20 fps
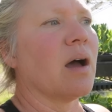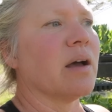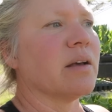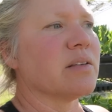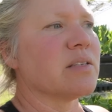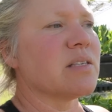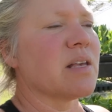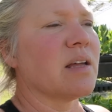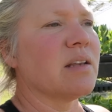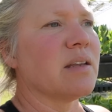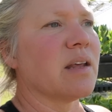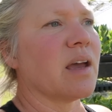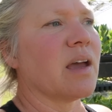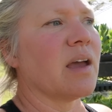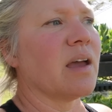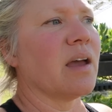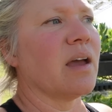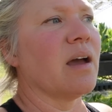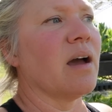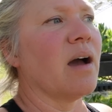
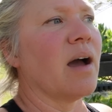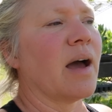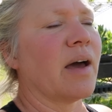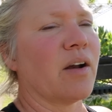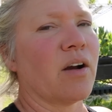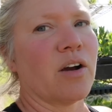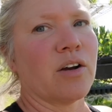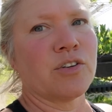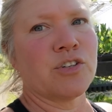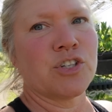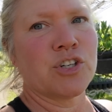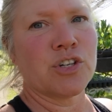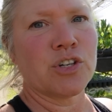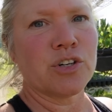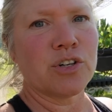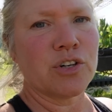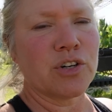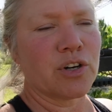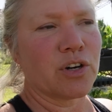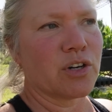Sunday at our
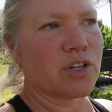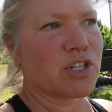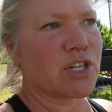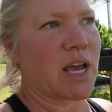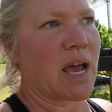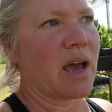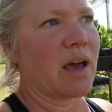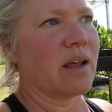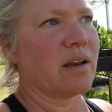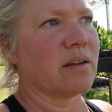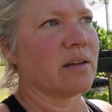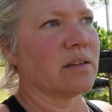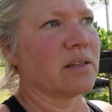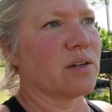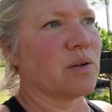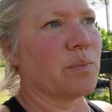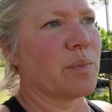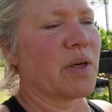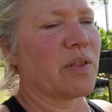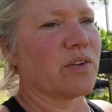church had a
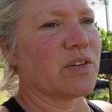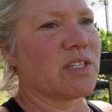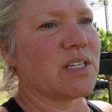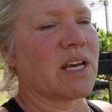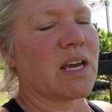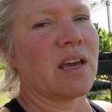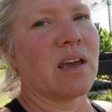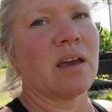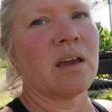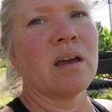little Mother's Day